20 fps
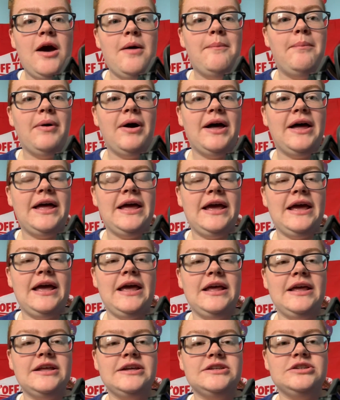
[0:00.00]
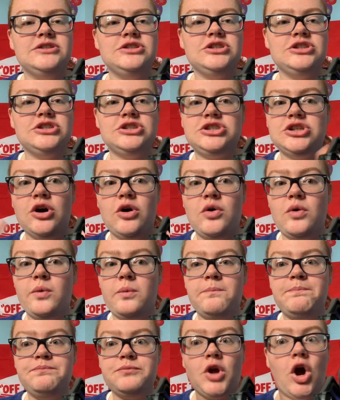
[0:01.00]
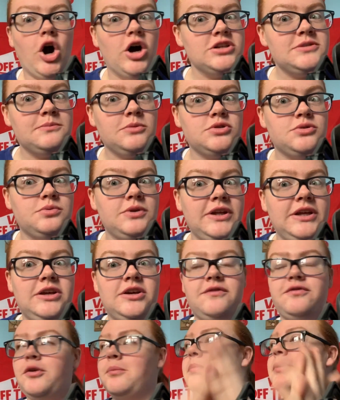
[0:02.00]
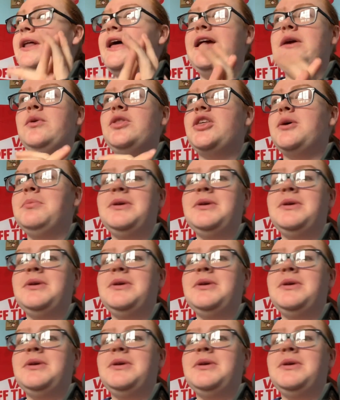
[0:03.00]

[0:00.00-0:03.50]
But so Cosmo's really good for playing with him.